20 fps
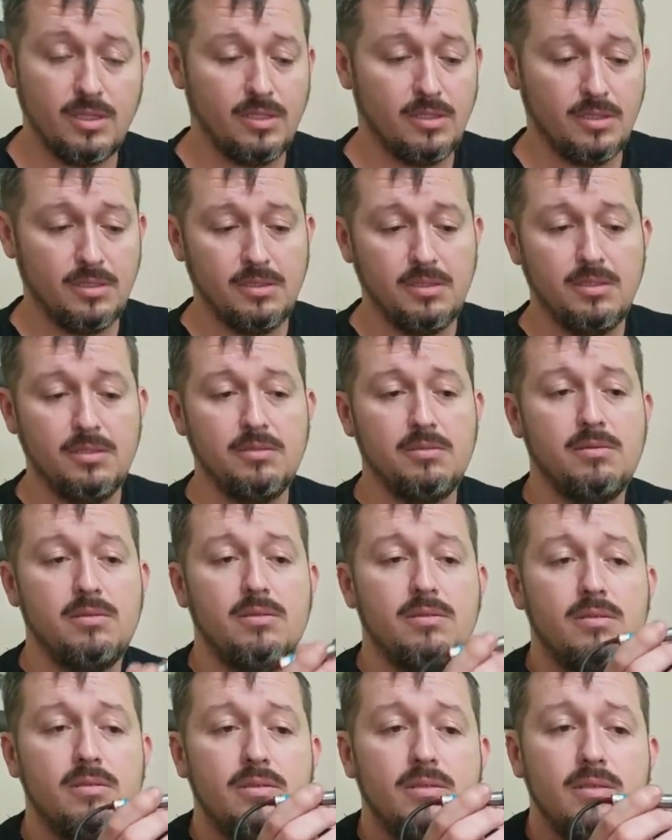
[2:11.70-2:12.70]

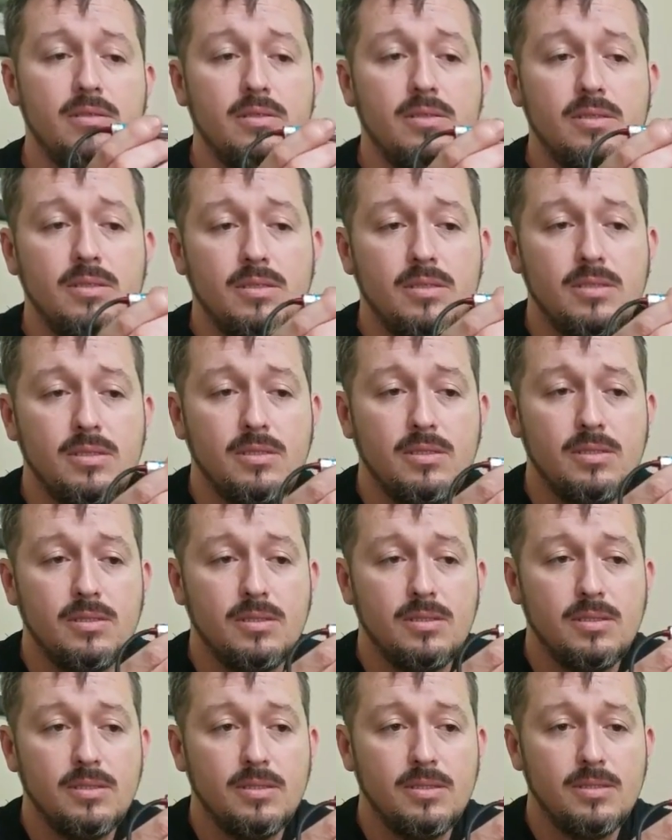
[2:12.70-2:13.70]

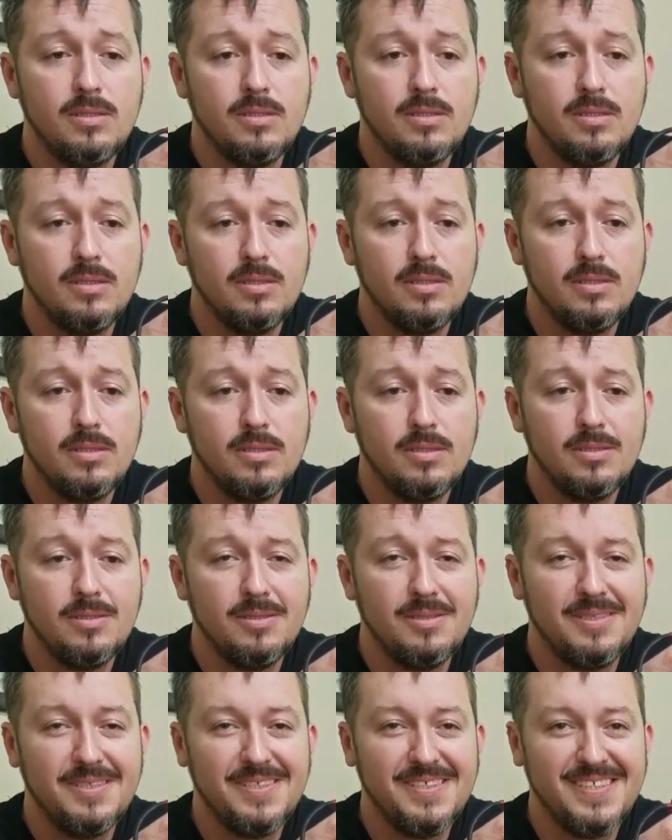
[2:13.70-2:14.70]

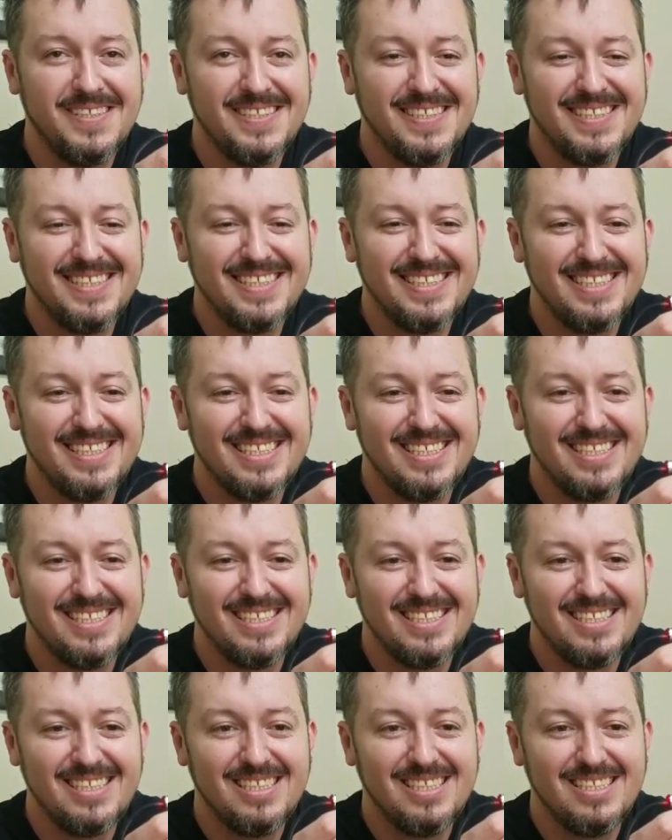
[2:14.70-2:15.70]

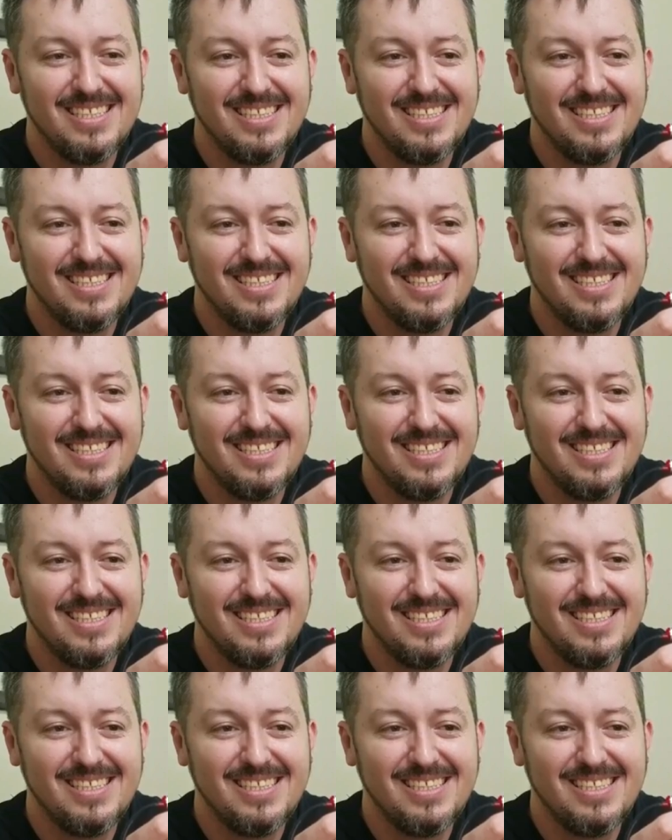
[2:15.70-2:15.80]
No one is speaking in this clip.